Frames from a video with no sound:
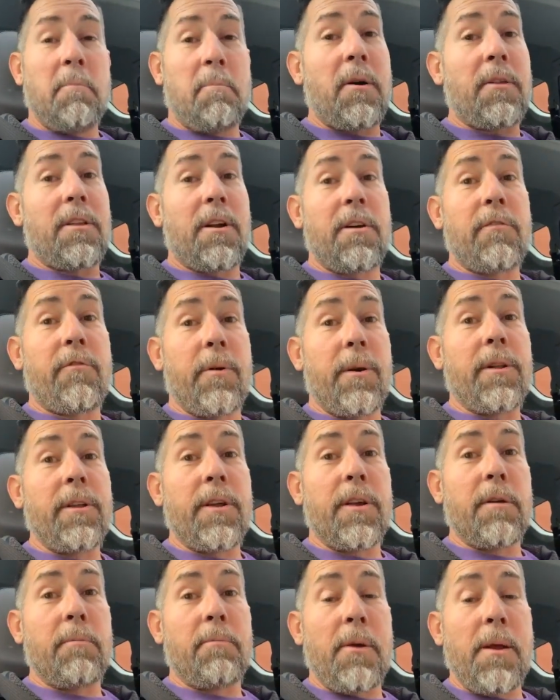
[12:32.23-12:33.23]
But they're
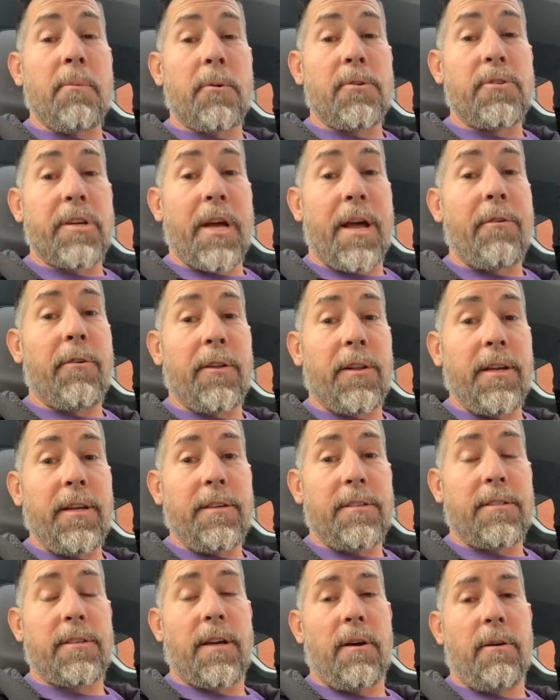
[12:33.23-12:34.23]
really good people
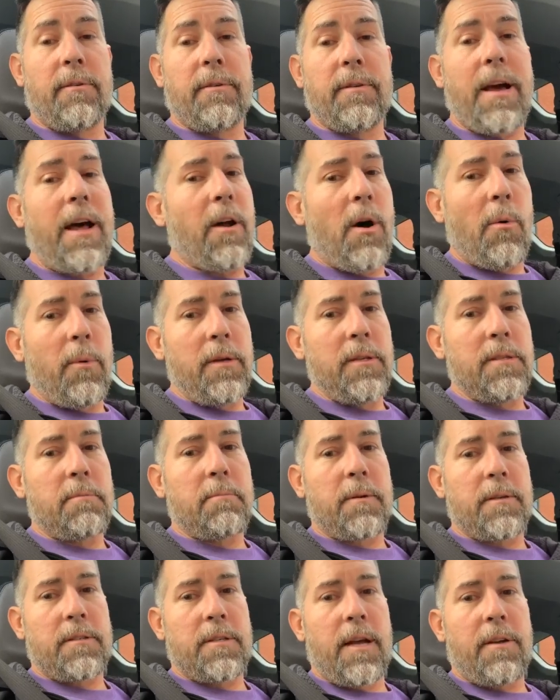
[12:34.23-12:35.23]
generally. So, not always,
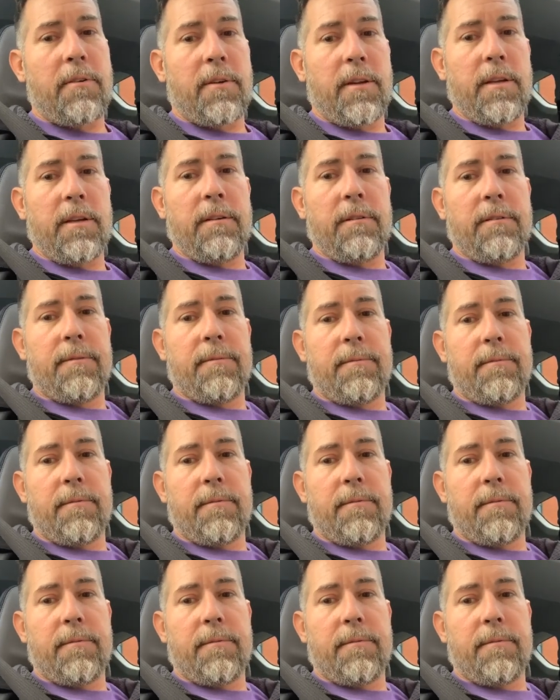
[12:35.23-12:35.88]
but generally.